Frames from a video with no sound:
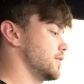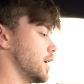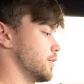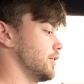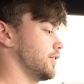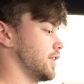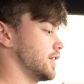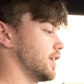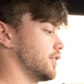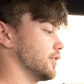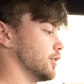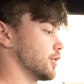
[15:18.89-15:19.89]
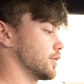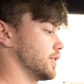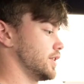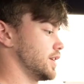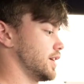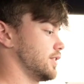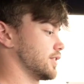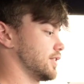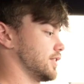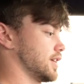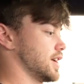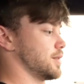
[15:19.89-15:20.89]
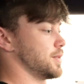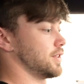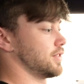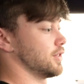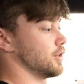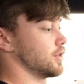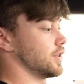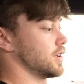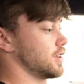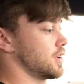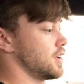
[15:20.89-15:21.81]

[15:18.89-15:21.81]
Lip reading: I will say it does look really nice because it kind of makes it look like